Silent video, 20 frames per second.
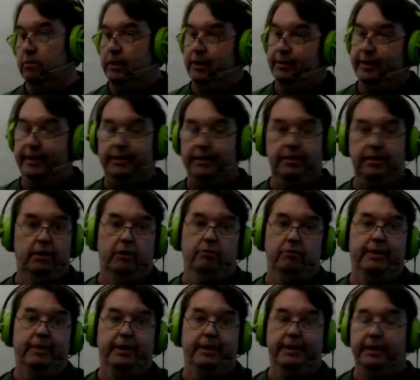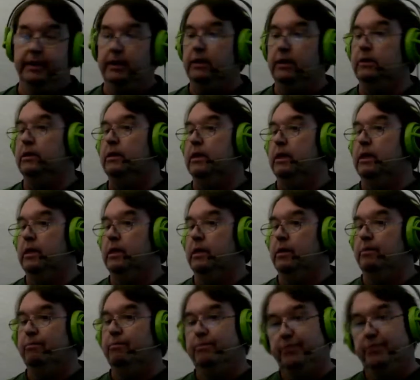Well, that's no big deal.
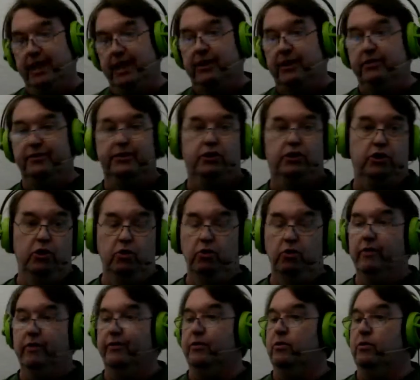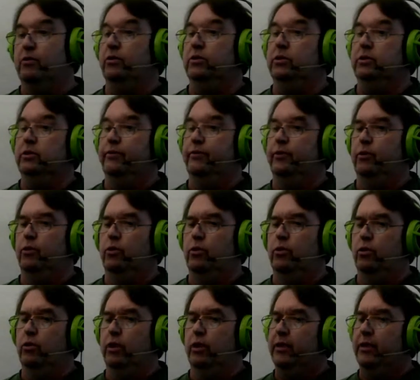Change of school, of course,
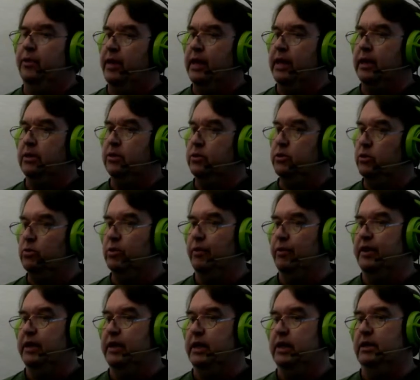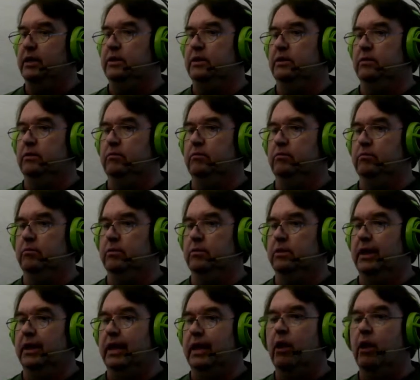for I think 2 of the kids.
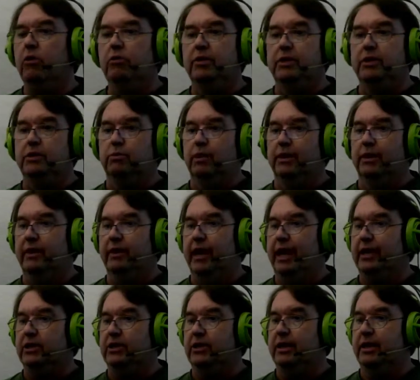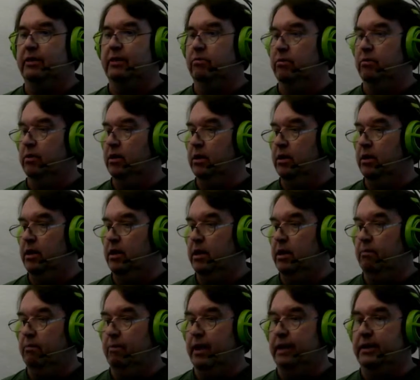The oldest one actually
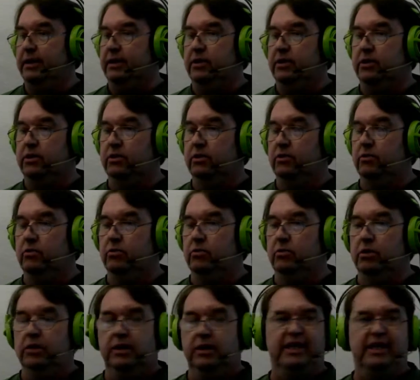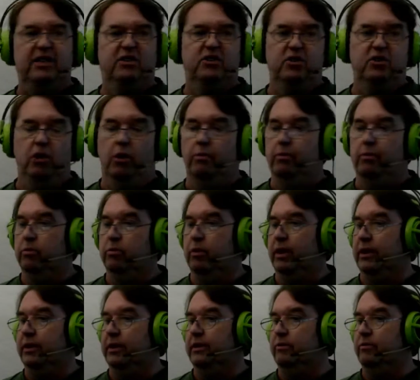managed to get a job
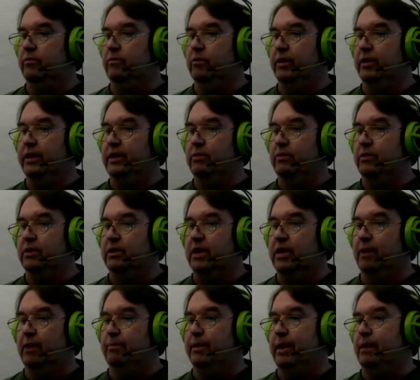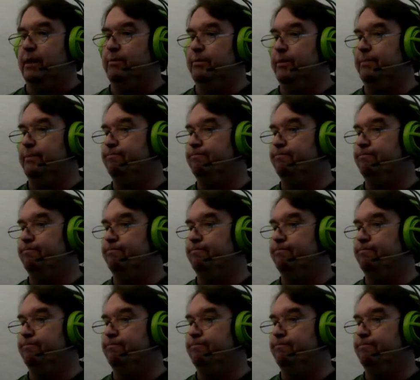when he was coming up.